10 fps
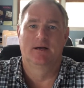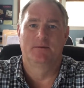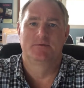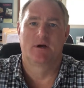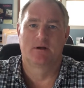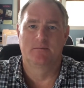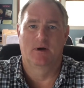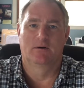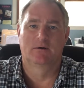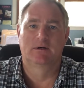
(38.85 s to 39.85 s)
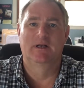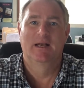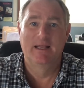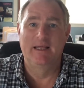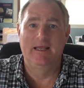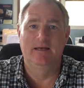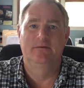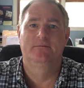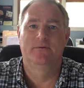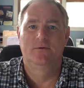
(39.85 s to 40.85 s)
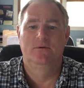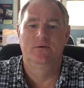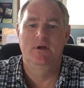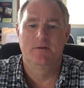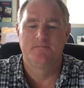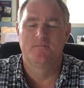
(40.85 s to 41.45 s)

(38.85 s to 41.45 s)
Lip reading: I'm talking about clean food.